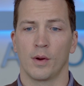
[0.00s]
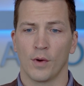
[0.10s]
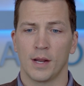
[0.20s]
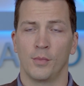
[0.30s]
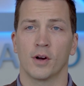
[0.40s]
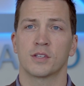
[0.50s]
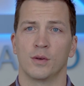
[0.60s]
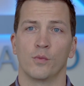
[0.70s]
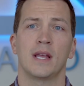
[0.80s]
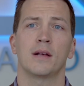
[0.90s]
we read
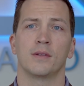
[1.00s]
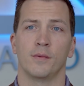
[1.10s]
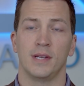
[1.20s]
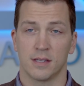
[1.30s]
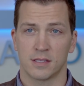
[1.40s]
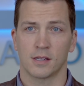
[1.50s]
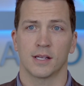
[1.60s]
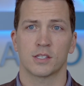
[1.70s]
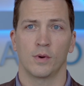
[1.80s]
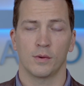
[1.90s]
books, and weekly we
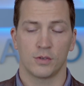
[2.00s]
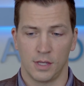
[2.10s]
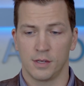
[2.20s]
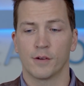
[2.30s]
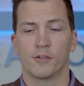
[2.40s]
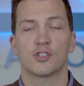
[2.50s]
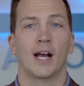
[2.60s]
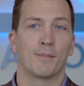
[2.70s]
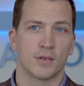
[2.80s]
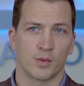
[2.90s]
discussed what the different
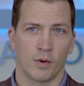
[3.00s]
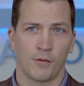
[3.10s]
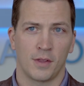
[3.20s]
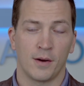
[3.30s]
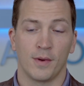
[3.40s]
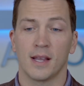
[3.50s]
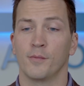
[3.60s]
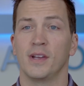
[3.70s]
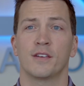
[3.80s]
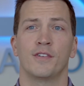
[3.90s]
chapters were for that
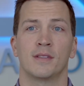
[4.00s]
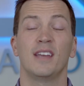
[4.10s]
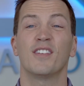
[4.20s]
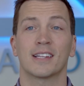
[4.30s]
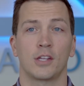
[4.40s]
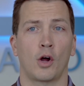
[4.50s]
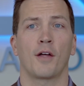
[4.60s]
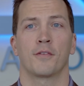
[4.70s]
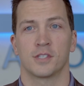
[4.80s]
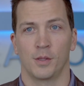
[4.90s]
week, and they even got the
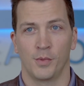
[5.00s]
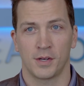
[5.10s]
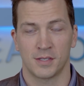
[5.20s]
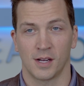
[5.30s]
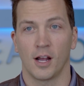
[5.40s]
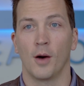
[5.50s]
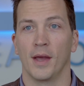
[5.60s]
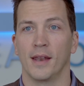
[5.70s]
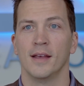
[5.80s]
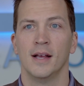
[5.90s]
authors of the books to
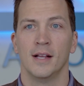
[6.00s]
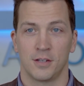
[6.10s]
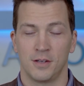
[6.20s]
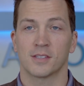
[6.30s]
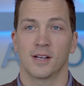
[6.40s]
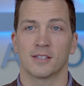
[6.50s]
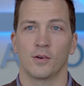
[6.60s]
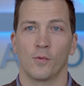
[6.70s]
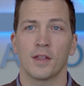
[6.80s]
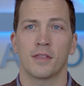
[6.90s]
come in to
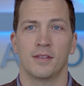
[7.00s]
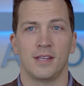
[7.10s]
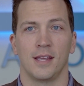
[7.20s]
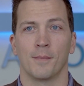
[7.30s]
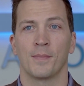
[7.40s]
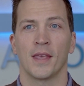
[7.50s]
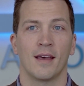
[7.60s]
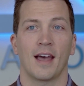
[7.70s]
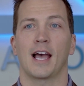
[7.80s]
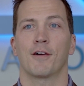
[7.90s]
discuss it with the team
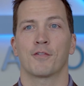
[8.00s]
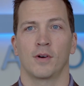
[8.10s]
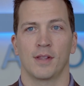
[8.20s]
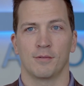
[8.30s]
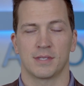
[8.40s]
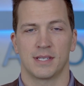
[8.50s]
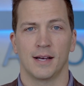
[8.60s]
after all that was